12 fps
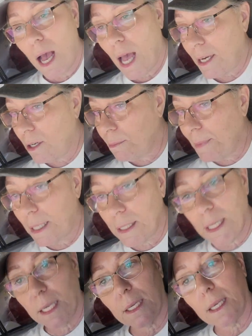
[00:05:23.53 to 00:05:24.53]
I know
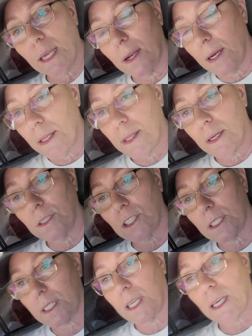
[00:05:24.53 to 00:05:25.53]
Melanie and Gary, they're
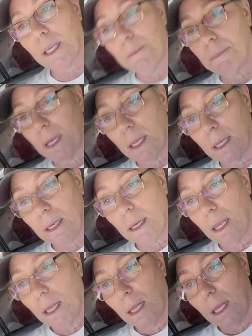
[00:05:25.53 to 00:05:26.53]
just kicking butt.
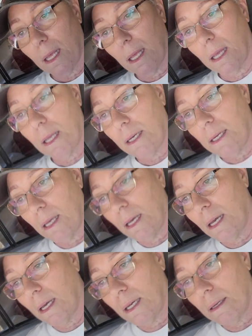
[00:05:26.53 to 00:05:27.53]
And
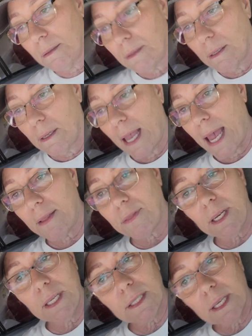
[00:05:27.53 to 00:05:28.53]
uh,
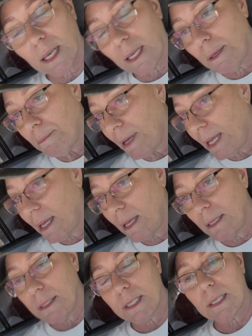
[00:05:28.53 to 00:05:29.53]
Anthony's kicking butt.
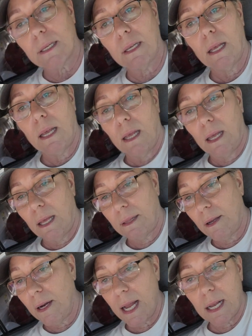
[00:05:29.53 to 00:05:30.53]
And
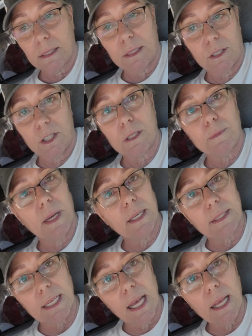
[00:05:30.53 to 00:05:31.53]
their house is just
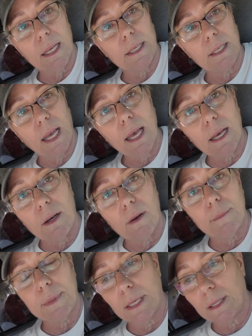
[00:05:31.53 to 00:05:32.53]
about done now.
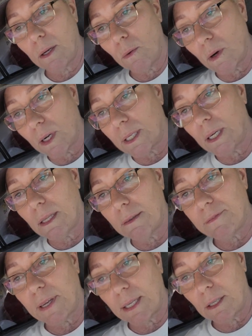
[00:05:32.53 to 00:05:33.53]
I mean, they're working on the
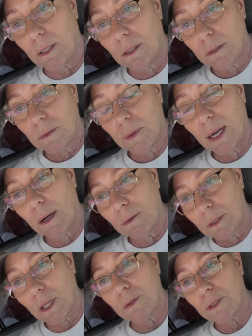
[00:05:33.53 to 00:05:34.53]
final, well,
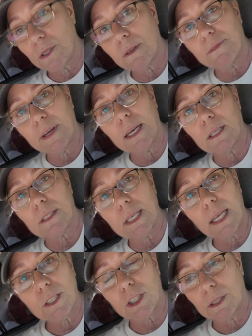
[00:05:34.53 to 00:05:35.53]
close to the final
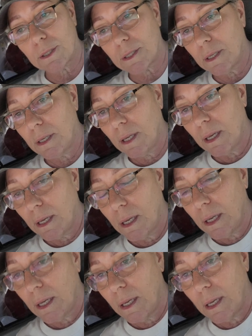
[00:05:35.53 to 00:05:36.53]
touches.
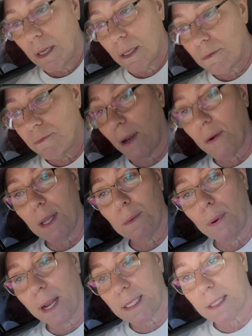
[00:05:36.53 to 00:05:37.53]
It's very
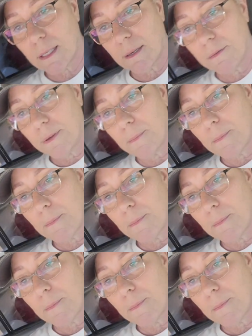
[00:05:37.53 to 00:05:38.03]
impressive.